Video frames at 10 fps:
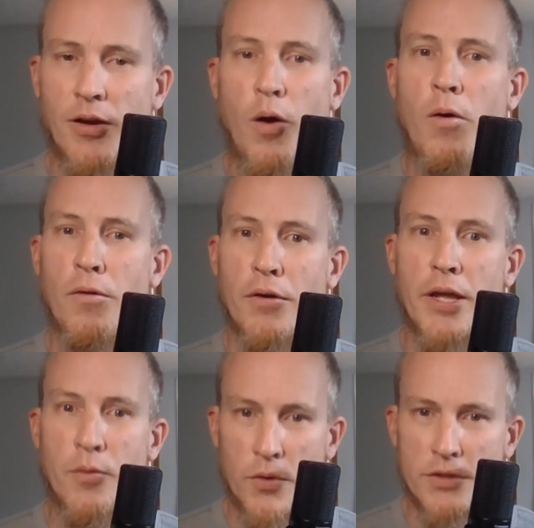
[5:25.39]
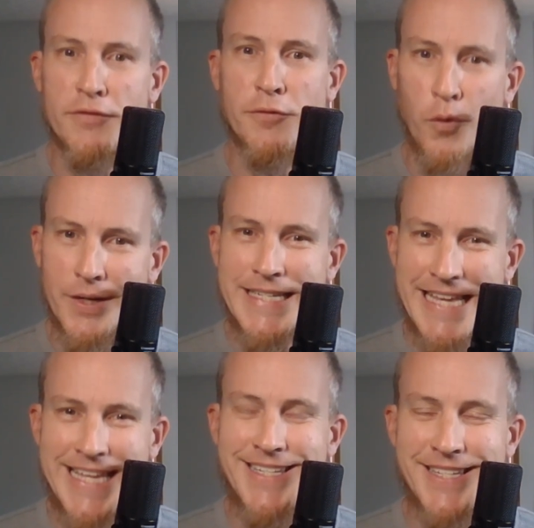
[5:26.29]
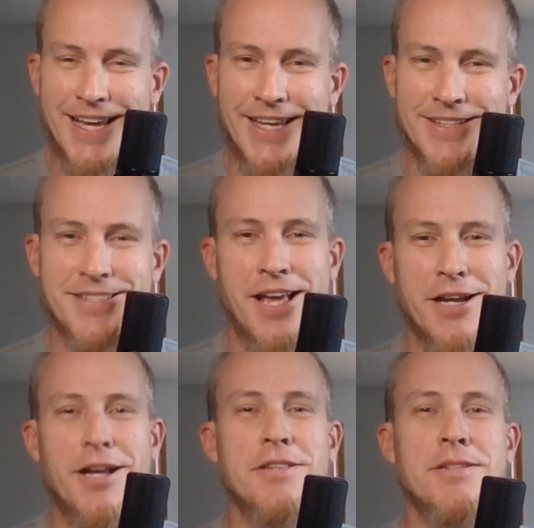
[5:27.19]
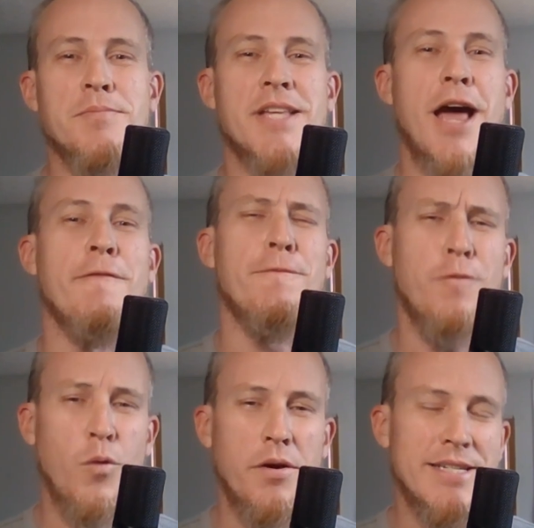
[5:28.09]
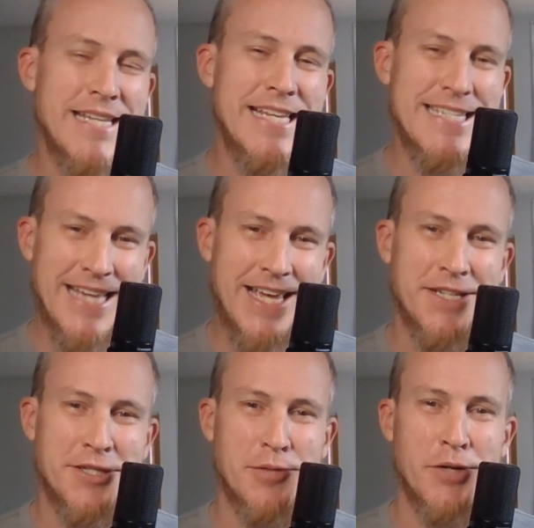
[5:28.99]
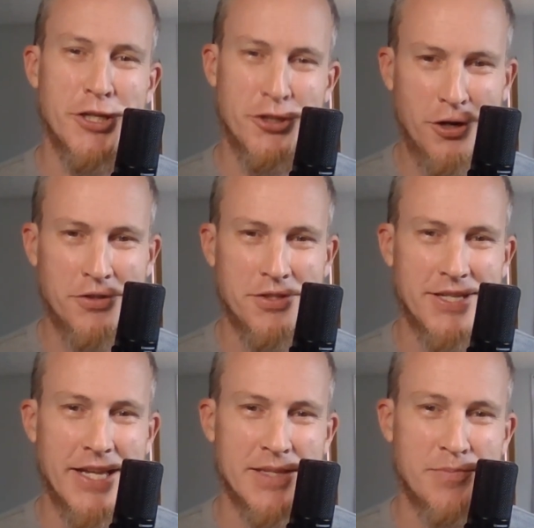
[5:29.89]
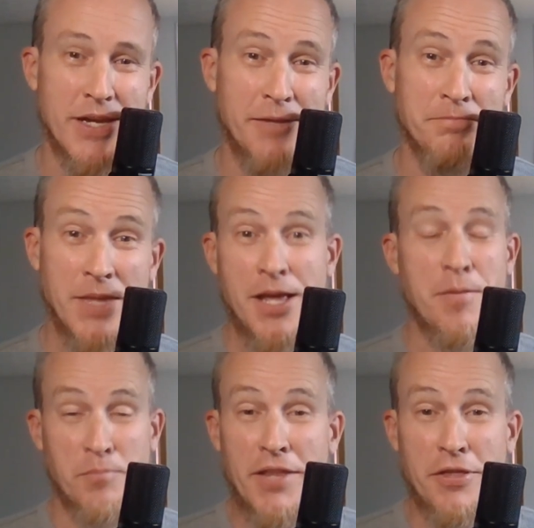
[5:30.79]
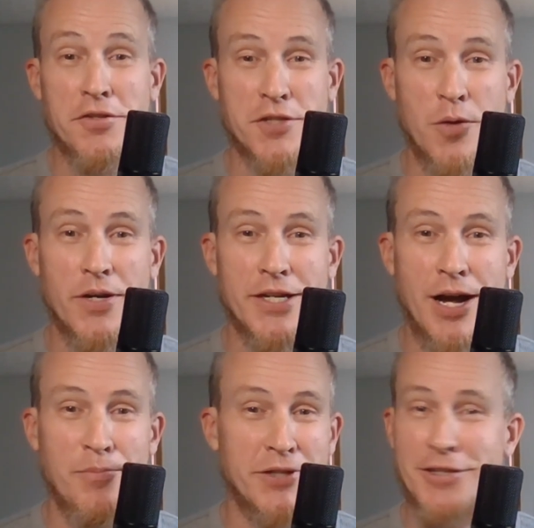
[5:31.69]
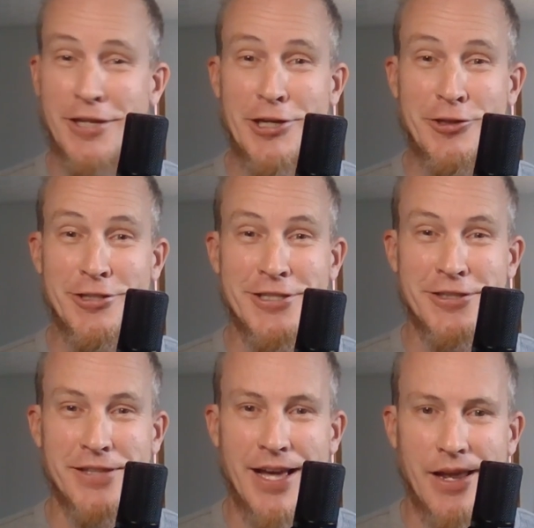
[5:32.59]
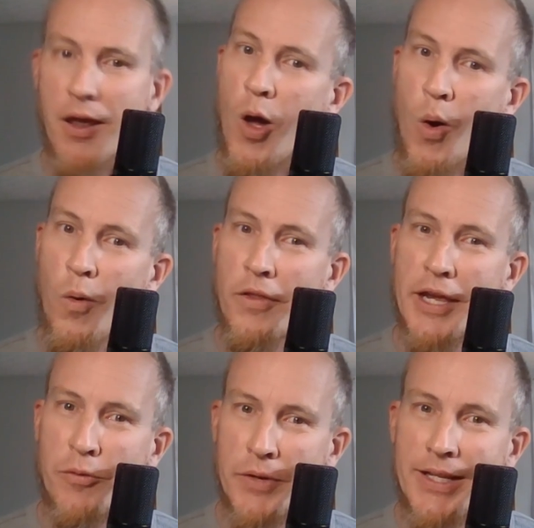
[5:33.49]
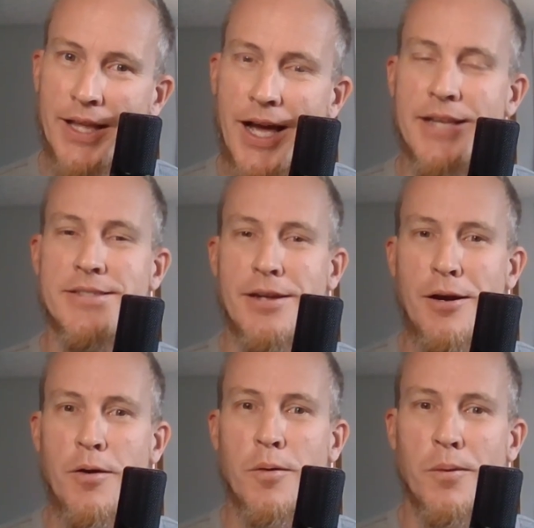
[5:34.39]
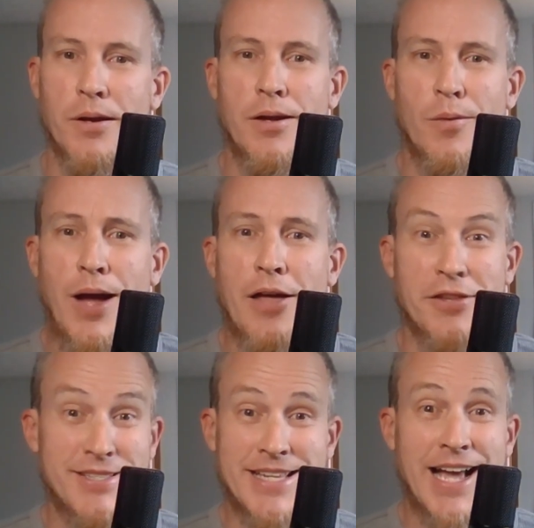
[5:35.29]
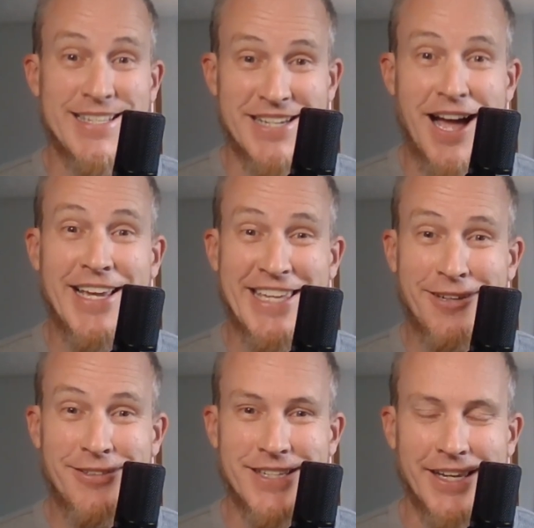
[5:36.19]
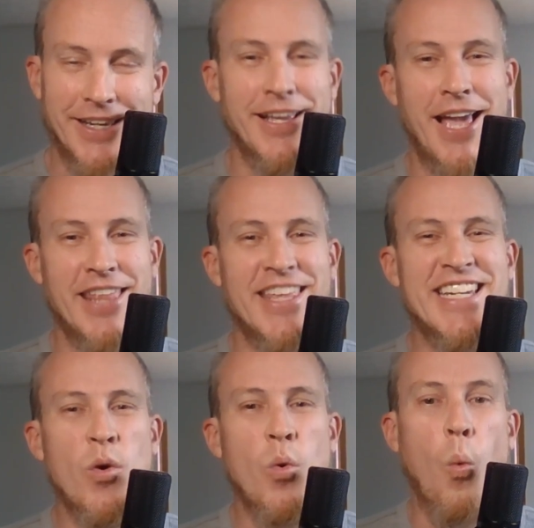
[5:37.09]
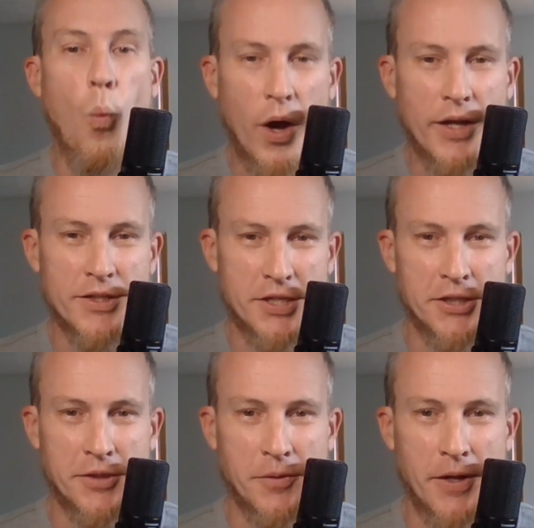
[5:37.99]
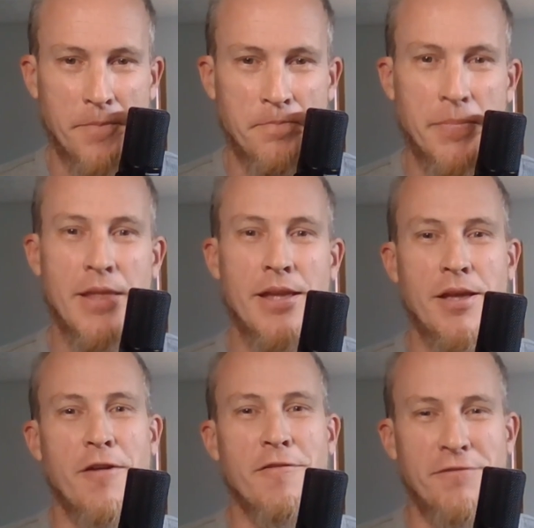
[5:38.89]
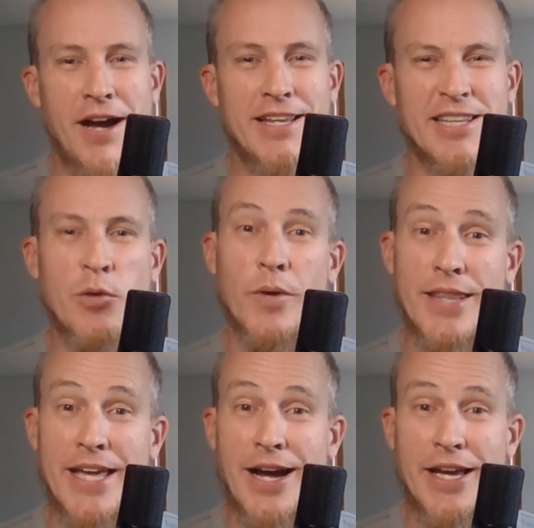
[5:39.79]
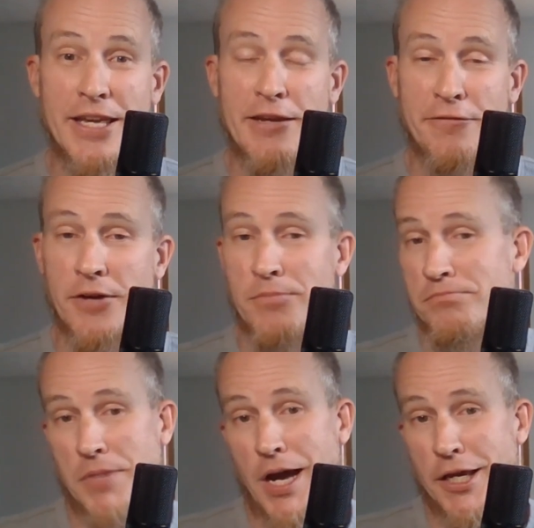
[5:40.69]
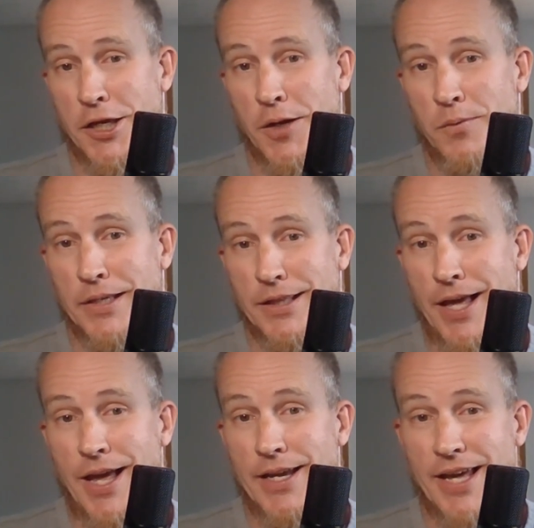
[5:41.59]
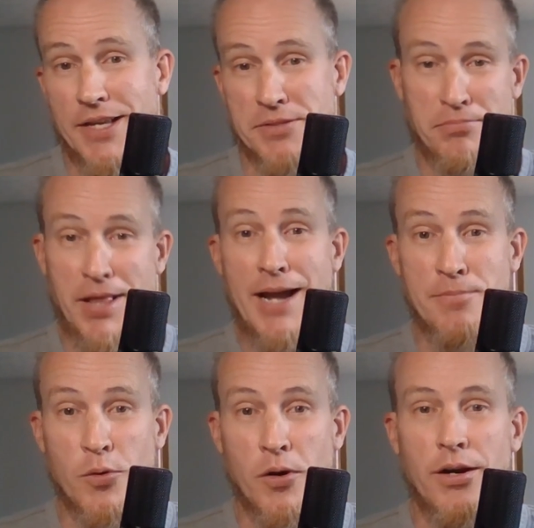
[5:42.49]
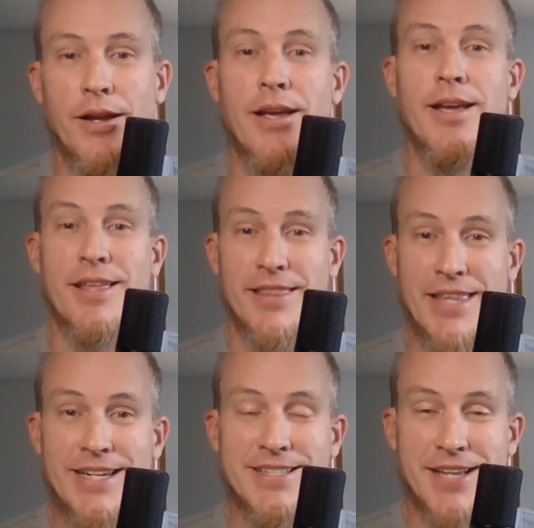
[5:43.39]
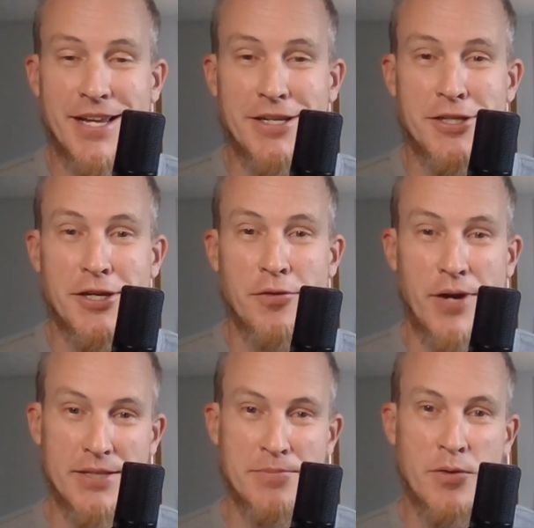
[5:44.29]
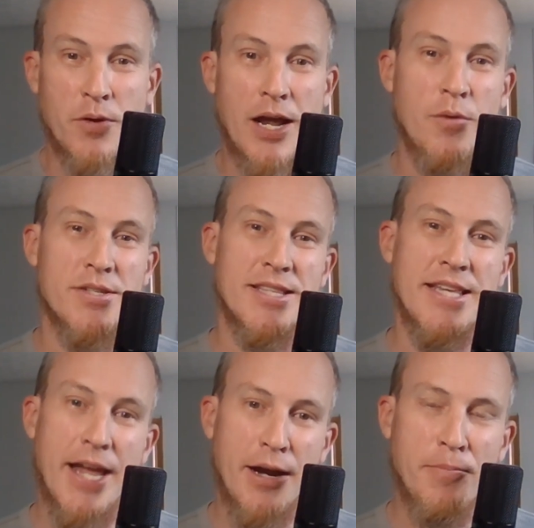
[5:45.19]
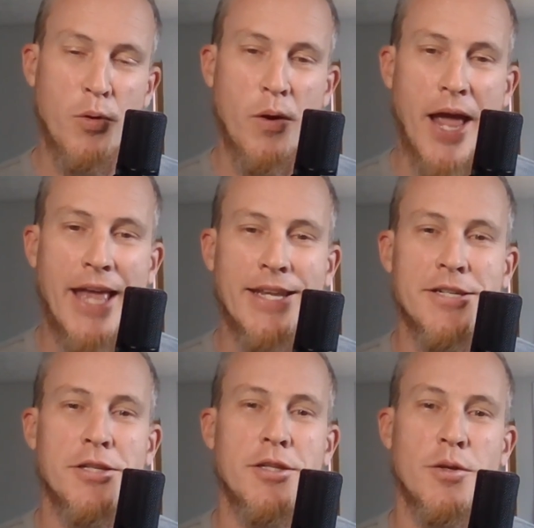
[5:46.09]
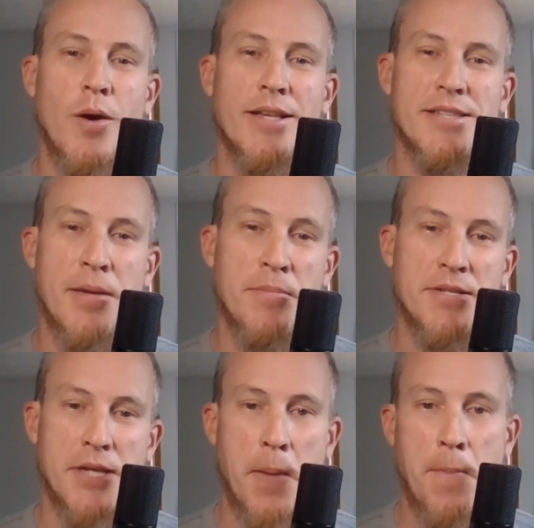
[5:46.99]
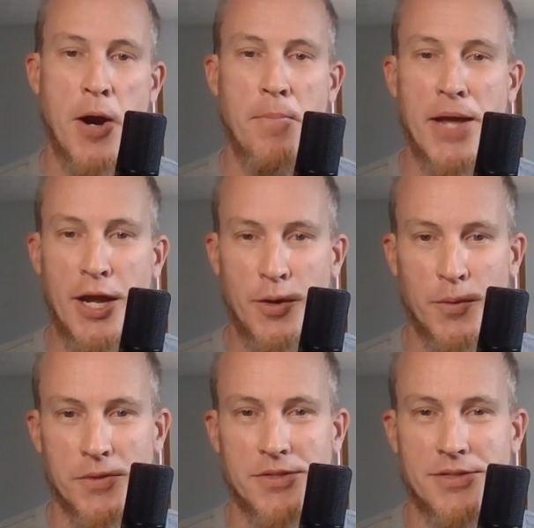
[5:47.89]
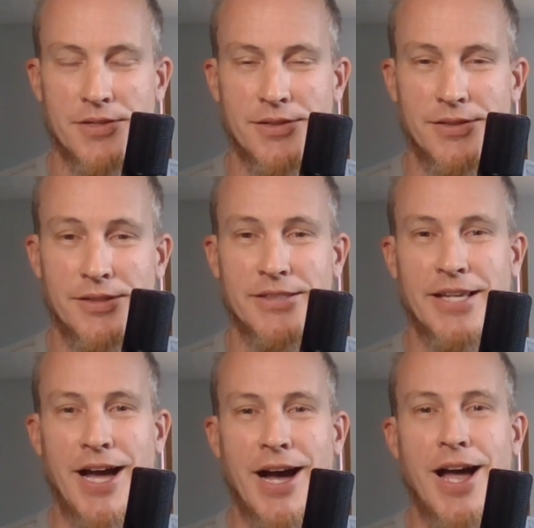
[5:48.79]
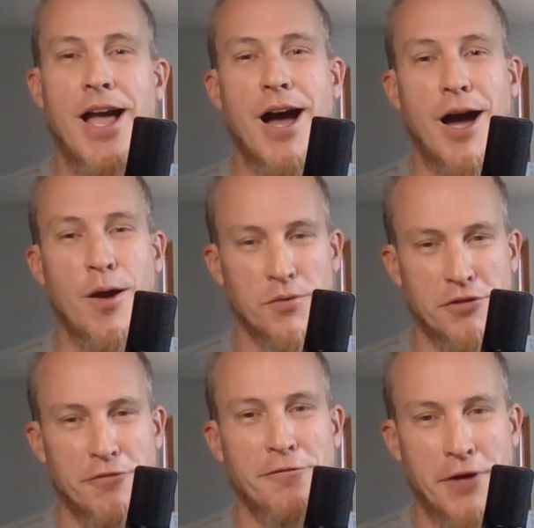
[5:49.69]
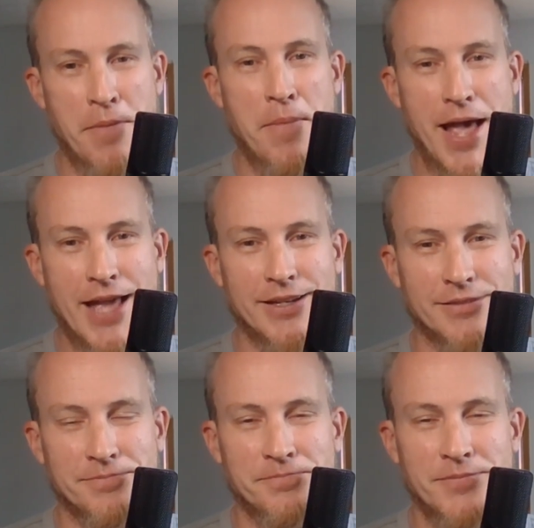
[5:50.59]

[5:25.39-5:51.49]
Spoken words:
Oh, it was 14 days. Customs had 14 days to bring charges against me. But they're so incompetent they couldn't do that. Or they realized, oh, wow, this guy's not guilty. And they didn't want to do it. Finally, when they got heat from, I can only guess, Blackmore, they decided to arrest me when I was at the airport heading to the U.S. Embassy in Barbados. Yeah, I was a free man.